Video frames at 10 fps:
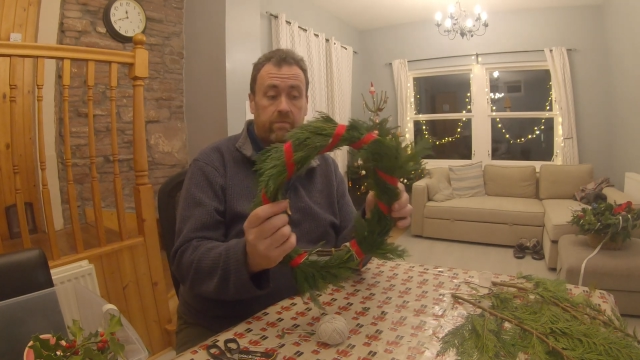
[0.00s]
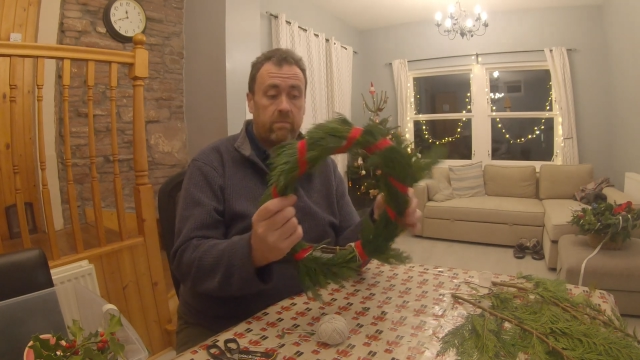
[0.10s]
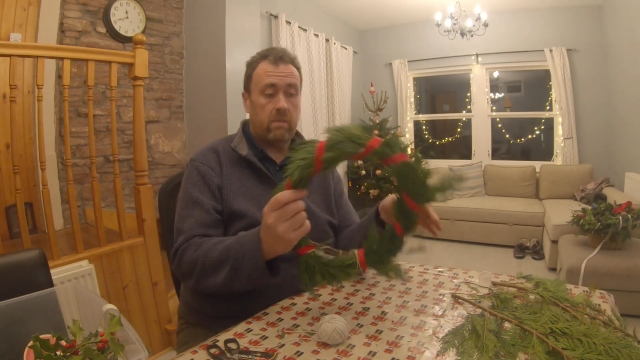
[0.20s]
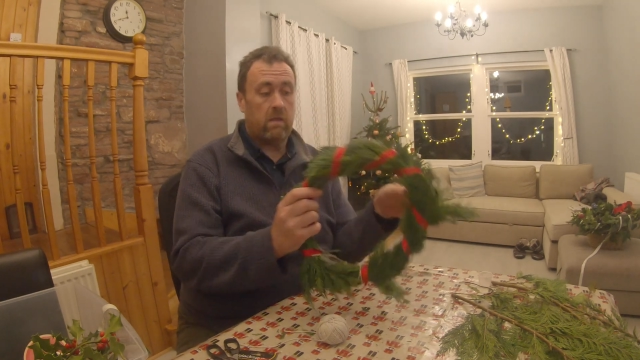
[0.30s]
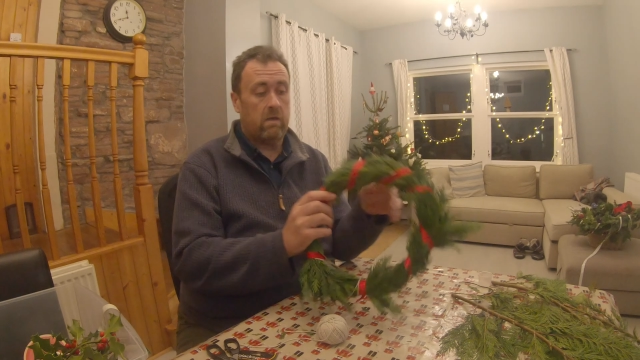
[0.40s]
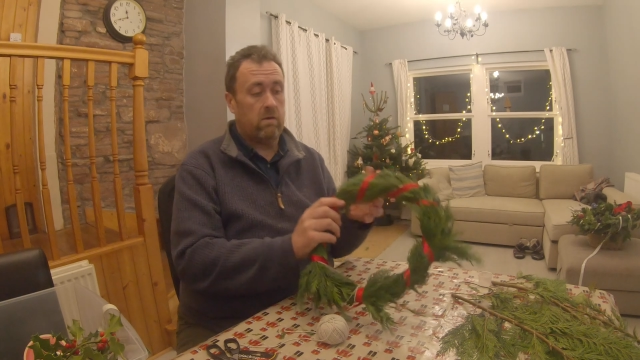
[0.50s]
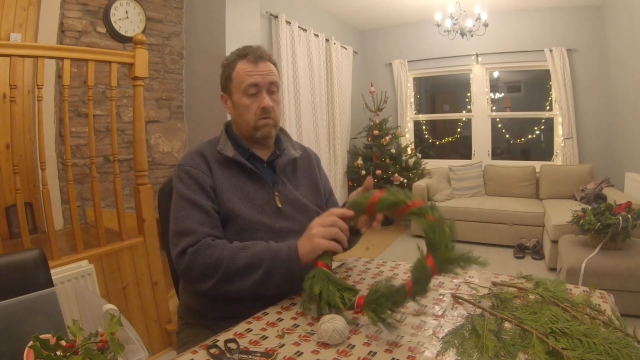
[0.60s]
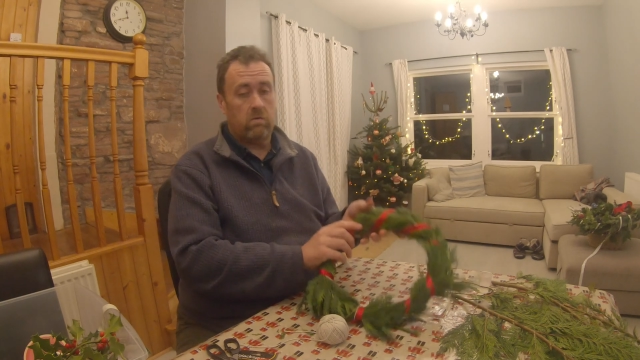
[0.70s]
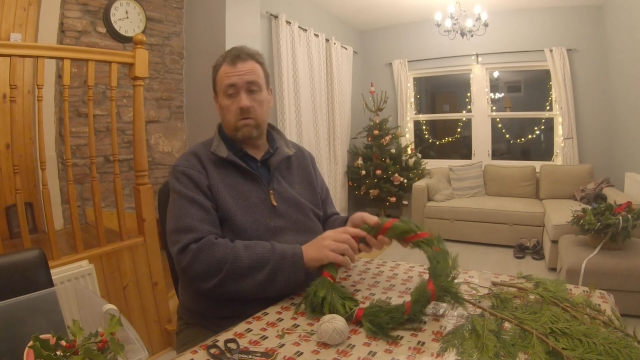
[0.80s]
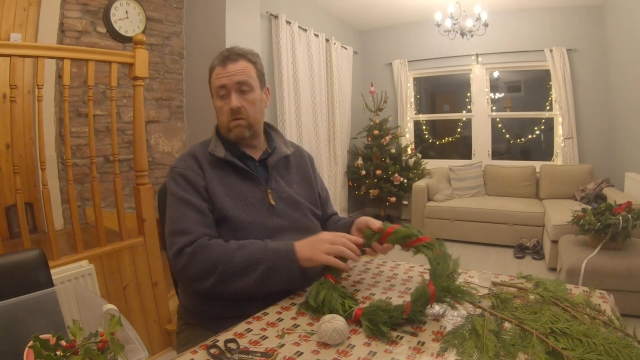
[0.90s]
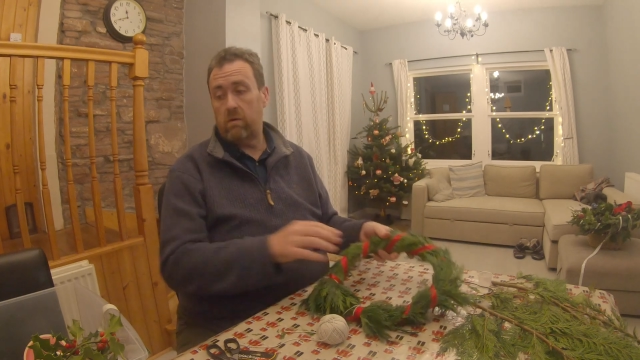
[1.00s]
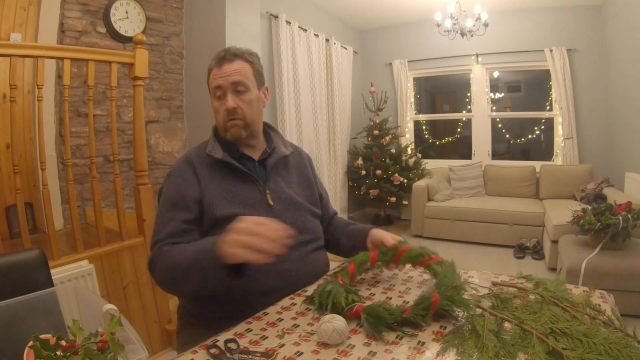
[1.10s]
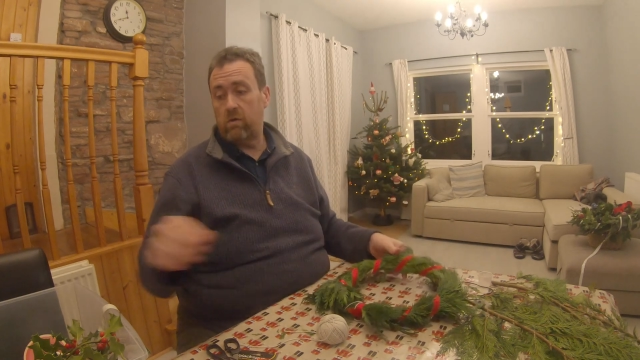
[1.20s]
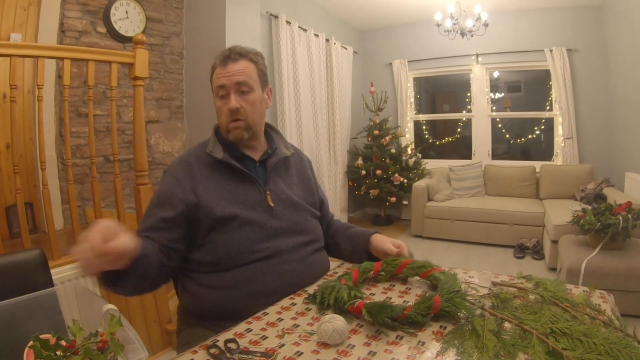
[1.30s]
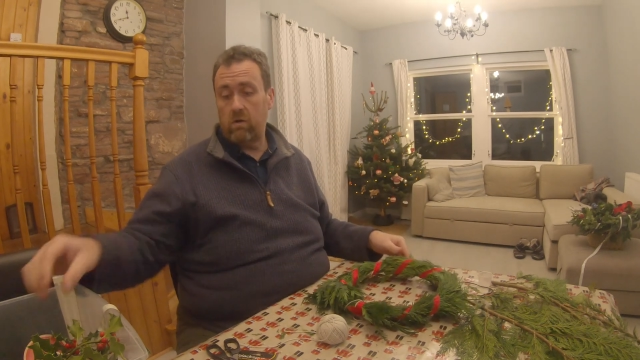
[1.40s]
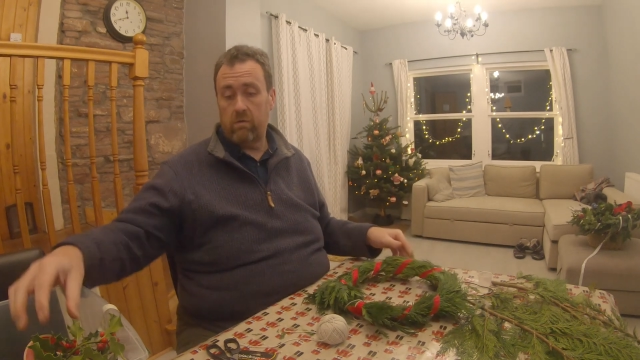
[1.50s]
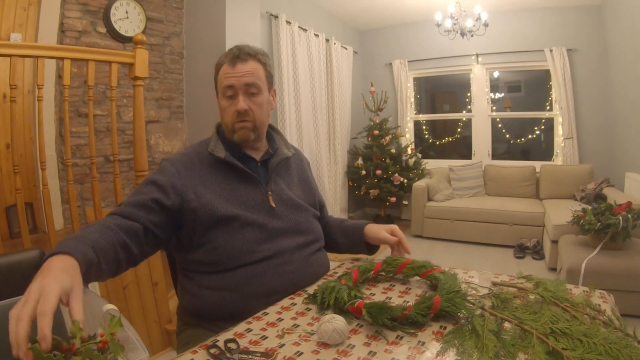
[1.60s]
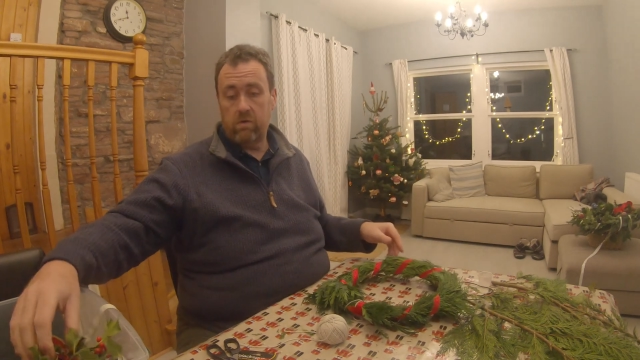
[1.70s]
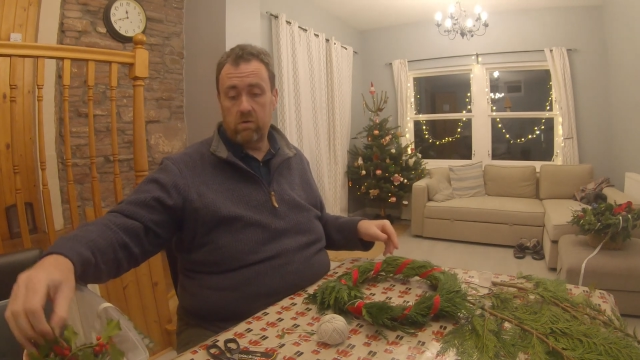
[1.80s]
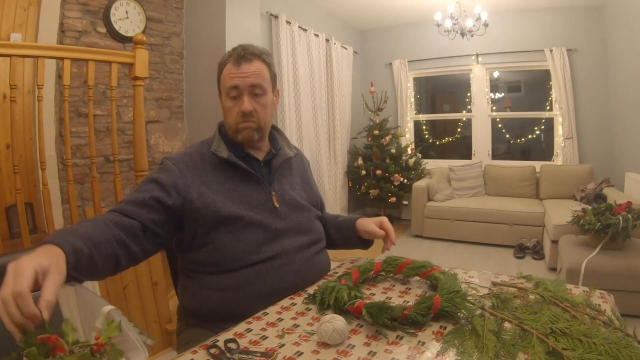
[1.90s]
Now I've got a
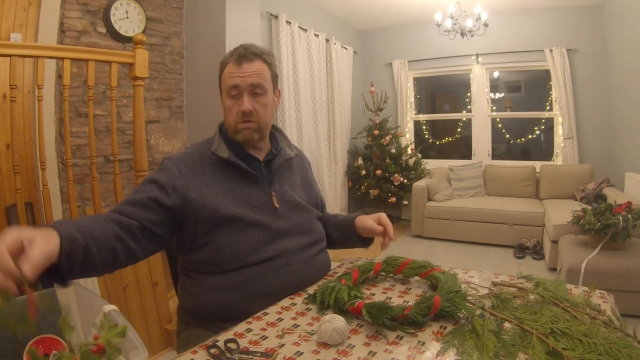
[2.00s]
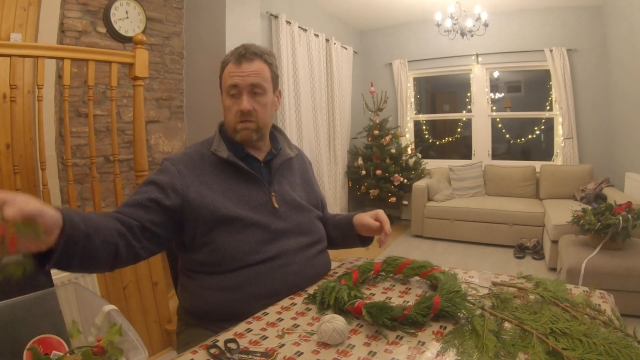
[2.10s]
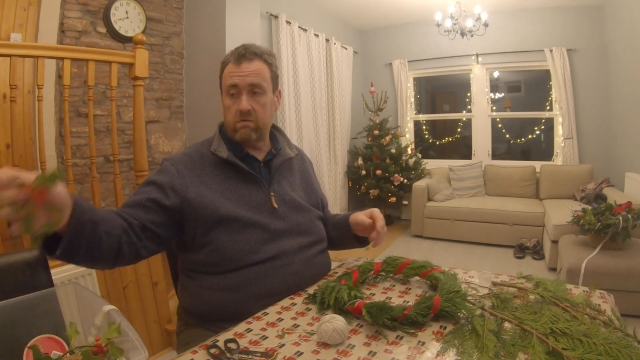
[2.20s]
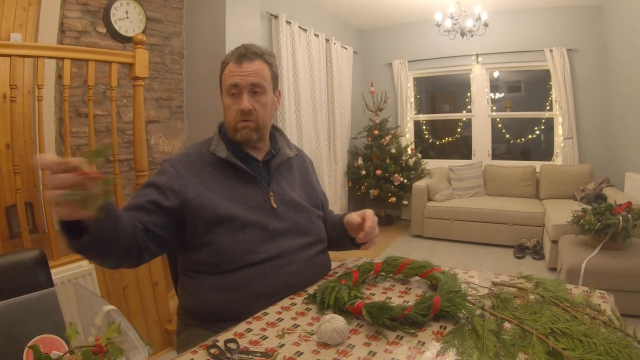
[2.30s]
few sprigs of